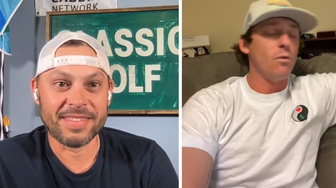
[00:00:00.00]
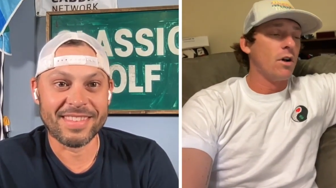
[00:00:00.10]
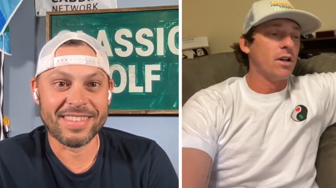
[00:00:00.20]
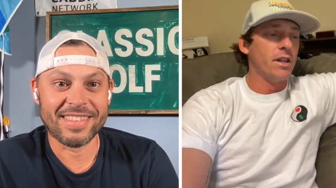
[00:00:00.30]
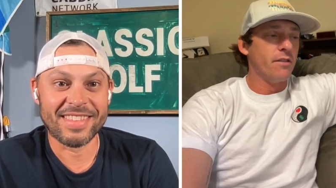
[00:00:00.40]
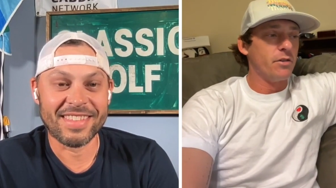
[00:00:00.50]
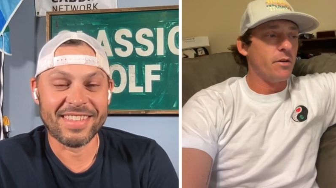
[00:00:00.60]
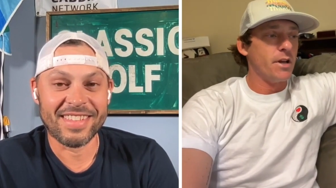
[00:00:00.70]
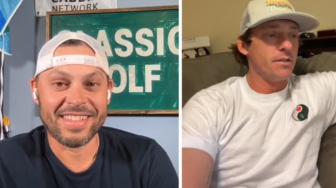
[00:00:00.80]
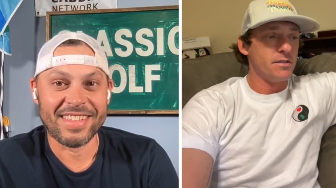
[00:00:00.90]
Speaker 1: walk eleven
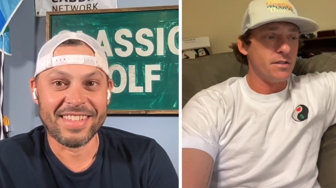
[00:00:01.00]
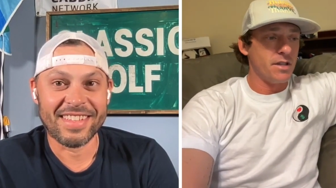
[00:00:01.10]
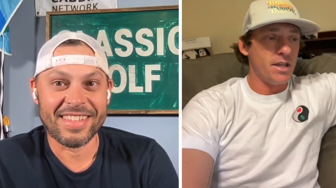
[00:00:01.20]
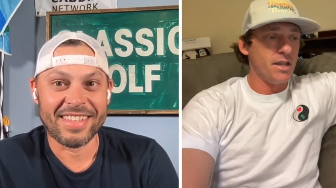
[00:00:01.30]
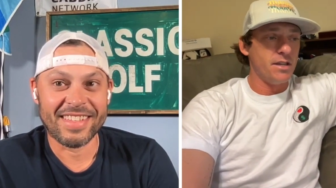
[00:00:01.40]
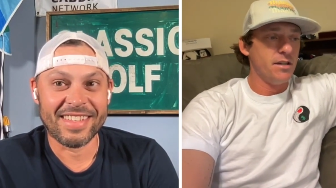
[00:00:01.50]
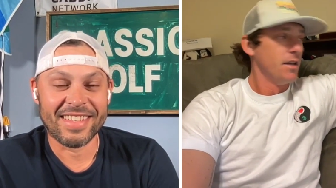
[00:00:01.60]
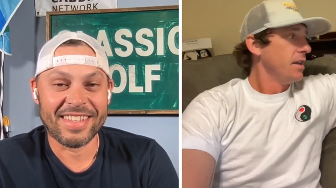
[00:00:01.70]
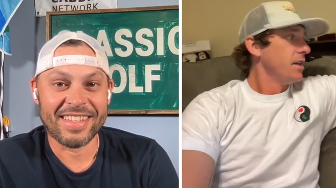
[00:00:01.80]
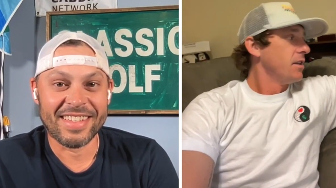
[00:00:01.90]
rounds, and the kid,
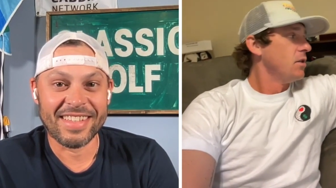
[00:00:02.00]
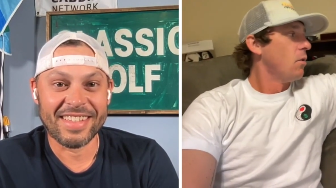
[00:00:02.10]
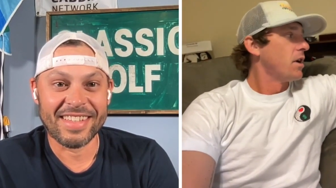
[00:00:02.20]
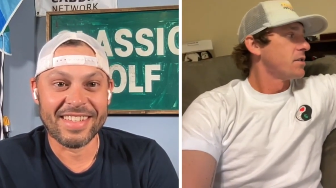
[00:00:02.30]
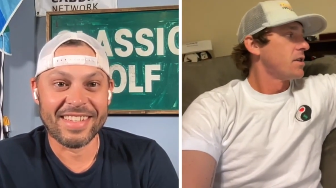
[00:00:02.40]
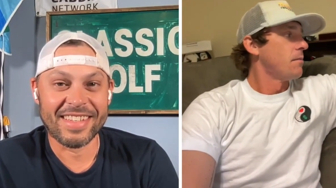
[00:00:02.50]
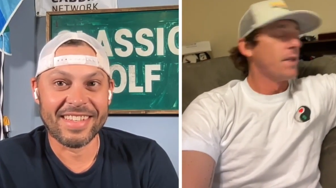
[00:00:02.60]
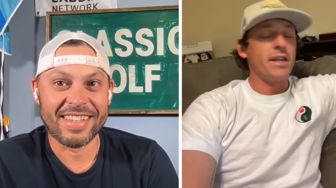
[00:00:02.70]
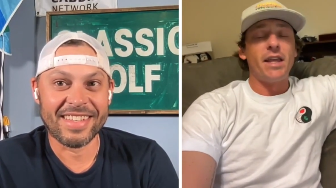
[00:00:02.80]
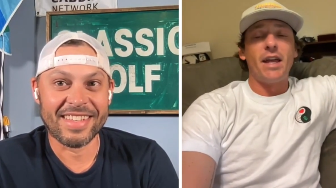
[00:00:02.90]
you watch something
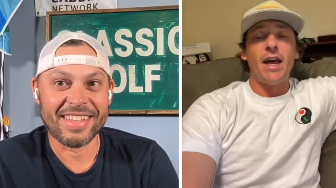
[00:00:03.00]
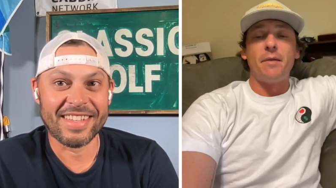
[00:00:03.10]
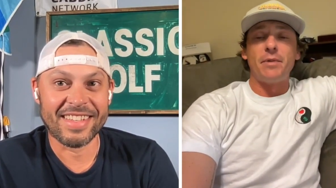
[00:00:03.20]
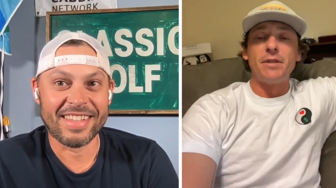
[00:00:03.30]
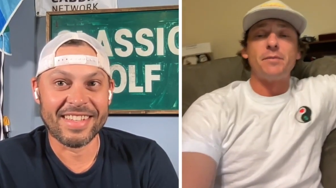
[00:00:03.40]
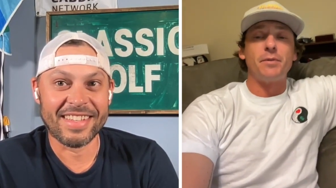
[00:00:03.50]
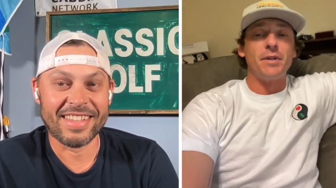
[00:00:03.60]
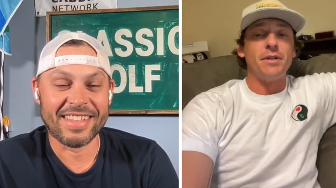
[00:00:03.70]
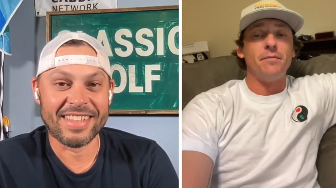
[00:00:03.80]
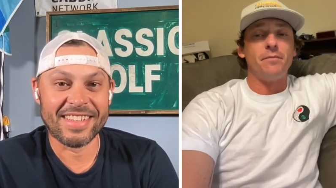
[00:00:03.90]
like that happen. It's
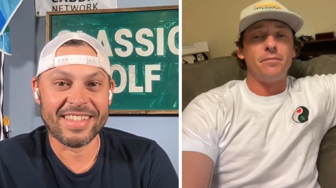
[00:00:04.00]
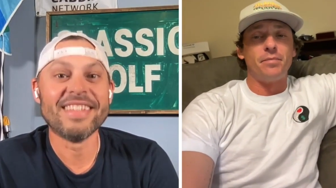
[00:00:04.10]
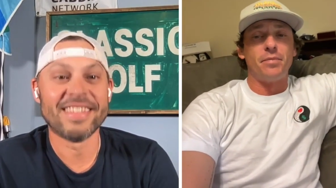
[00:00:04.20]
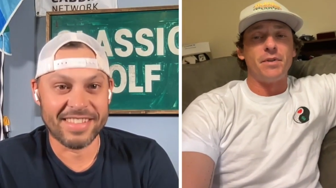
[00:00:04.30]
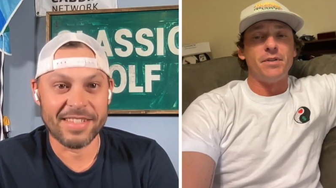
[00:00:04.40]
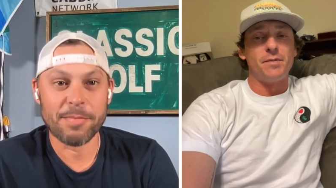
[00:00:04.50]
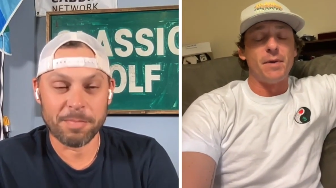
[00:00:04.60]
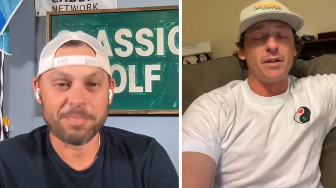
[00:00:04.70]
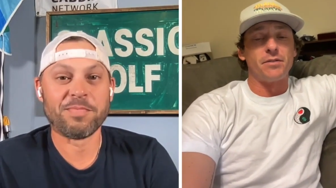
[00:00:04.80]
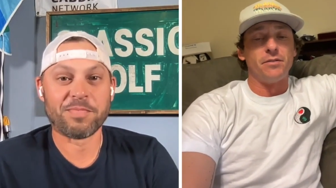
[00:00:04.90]
pretty, pretty
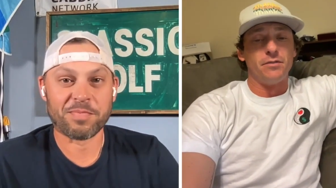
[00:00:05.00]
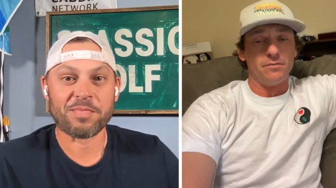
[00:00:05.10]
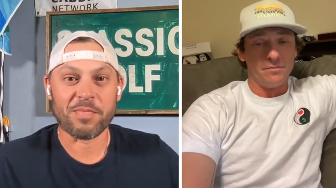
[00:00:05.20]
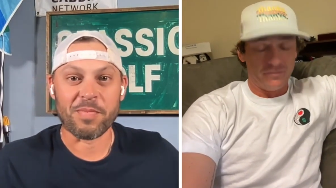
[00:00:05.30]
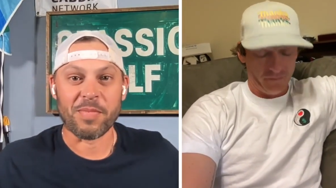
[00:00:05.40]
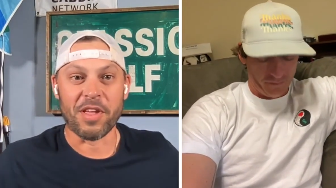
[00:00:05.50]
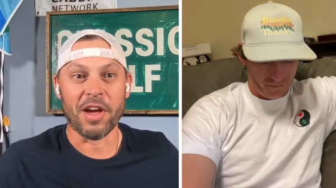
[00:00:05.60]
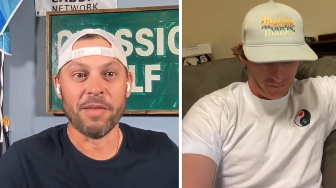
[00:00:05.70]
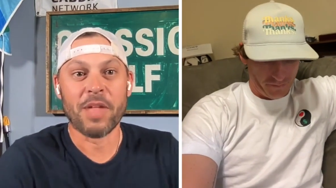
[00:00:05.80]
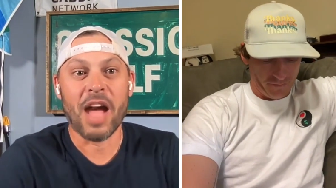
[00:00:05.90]
special.
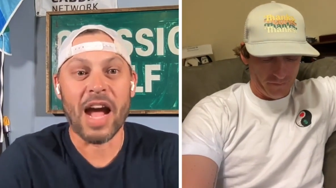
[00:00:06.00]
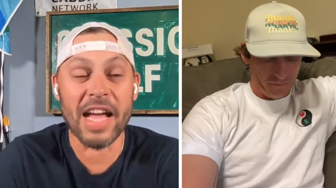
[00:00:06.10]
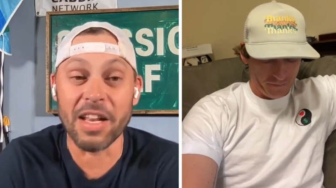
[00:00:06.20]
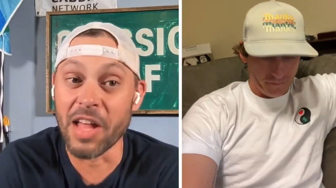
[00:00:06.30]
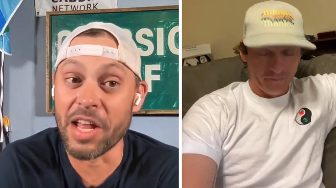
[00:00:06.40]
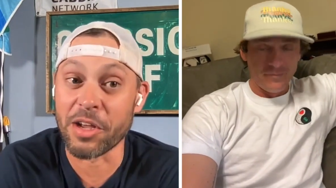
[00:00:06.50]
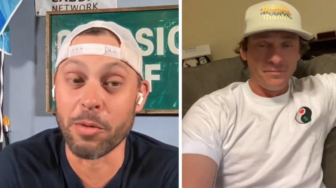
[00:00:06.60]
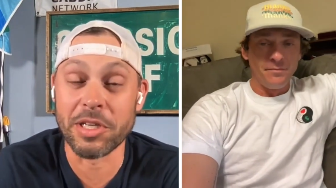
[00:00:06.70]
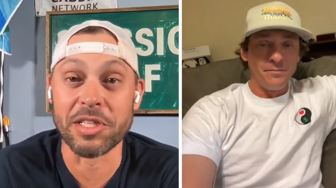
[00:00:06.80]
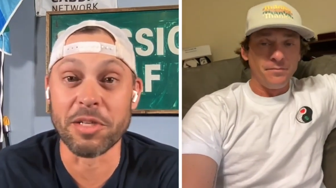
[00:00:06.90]
Speaker 2: Yeah, I got a lot of
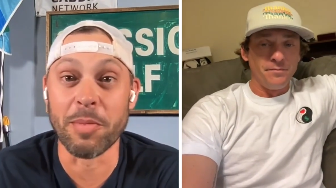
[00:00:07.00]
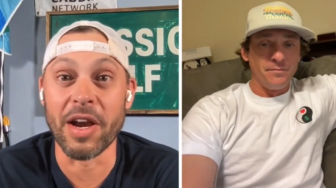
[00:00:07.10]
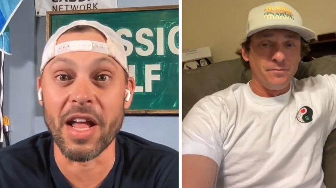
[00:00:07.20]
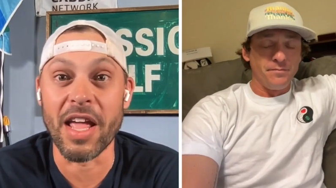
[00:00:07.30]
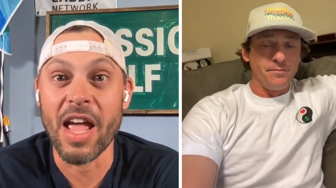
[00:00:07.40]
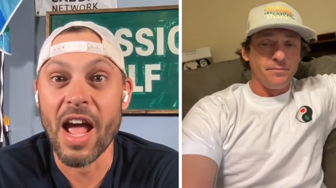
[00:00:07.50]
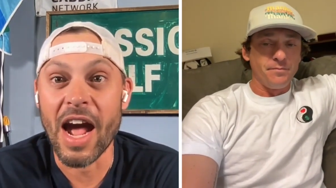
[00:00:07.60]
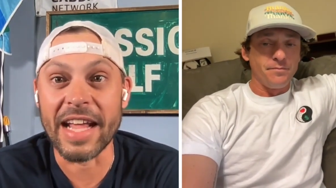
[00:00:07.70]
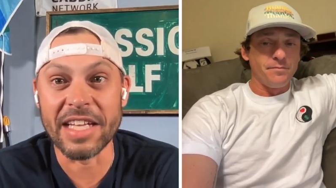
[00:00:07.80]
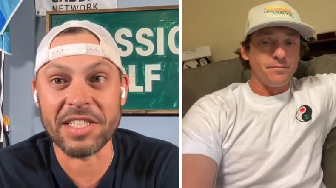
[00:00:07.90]
questions about it. I
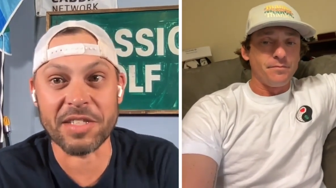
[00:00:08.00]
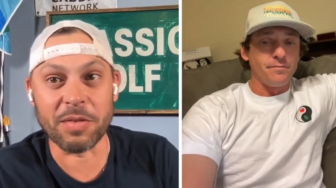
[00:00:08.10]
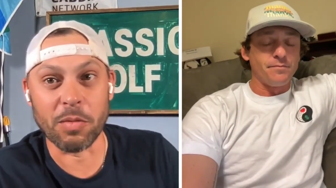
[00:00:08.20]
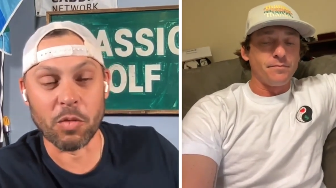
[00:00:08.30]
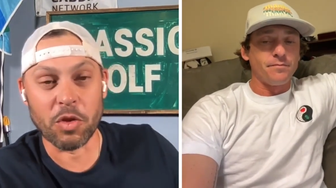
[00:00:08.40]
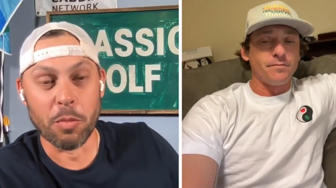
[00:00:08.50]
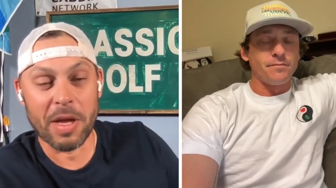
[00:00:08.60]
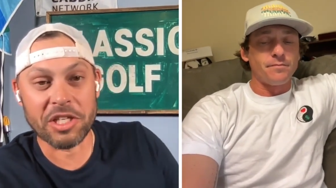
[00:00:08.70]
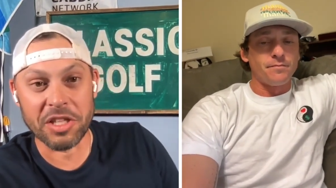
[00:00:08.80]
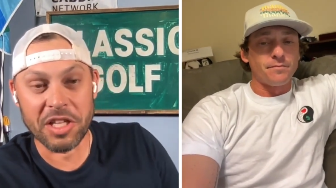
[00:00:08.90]
I guess you
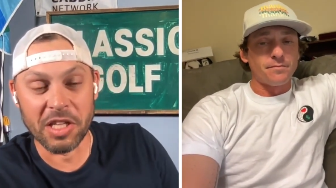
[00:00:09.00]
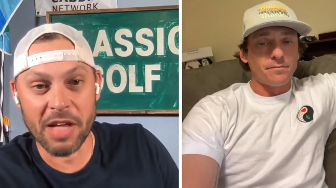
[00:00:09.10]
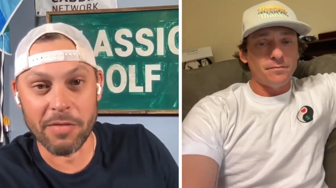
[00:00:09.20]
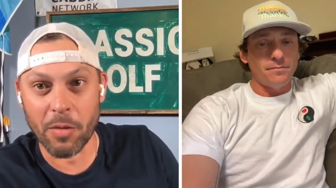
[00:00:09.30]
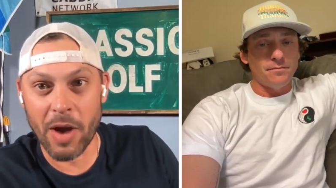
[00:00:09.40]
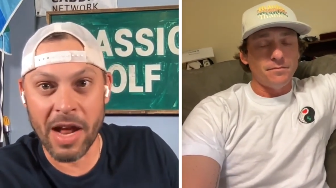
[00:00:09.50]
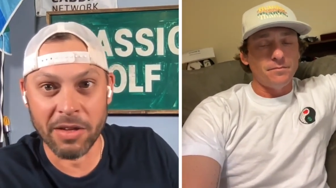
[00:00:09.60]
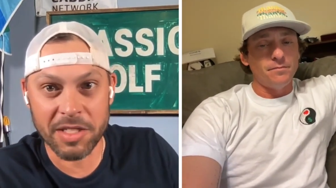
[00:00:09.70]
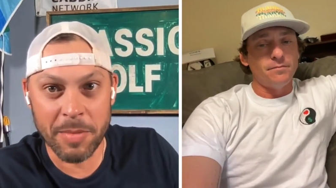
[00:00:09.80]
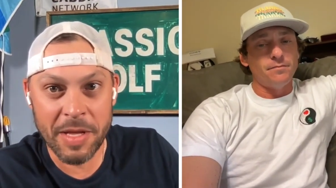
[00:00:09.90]
mentioned the eleven
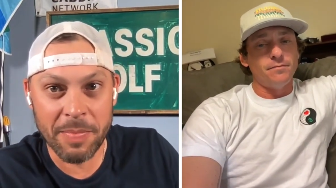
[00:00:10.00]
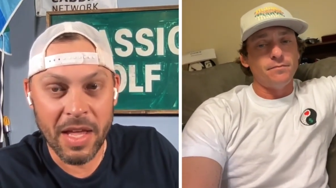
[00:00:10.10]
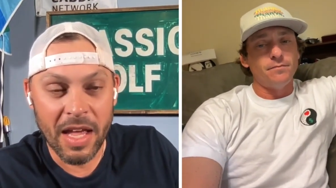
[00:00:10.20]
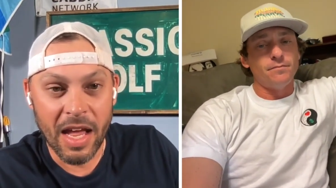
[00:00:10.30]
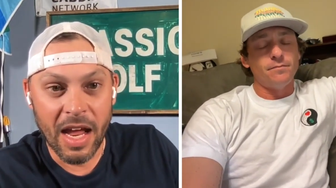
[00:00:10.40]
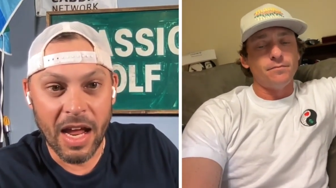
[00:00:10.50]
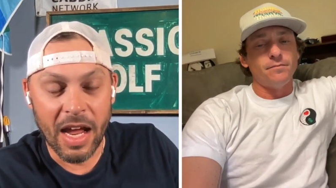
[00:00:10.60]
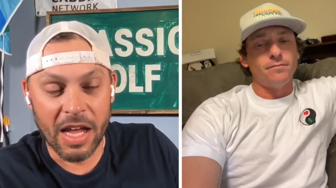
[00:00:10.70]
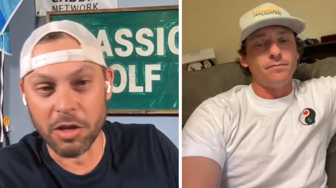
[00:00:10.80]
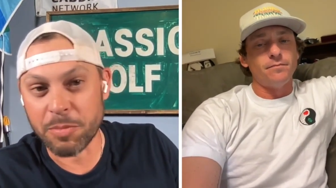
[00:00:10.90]
rounds. I mean,
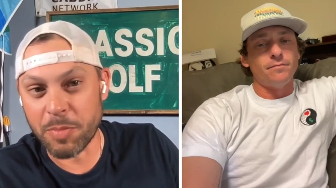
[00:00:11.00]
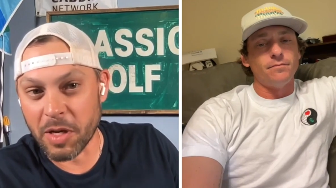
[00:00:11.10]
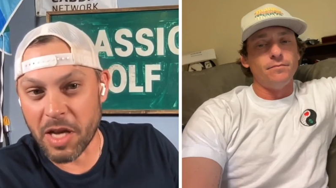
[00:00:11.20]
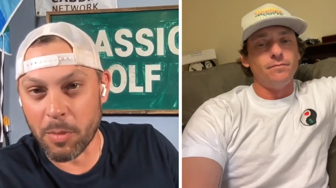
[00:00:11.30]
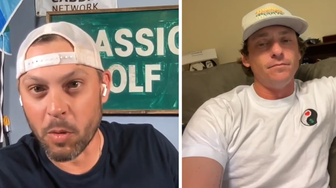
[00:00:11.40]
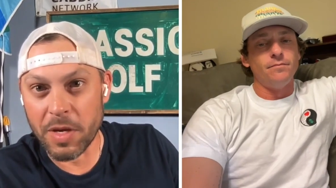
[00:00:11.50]
and it's been a couple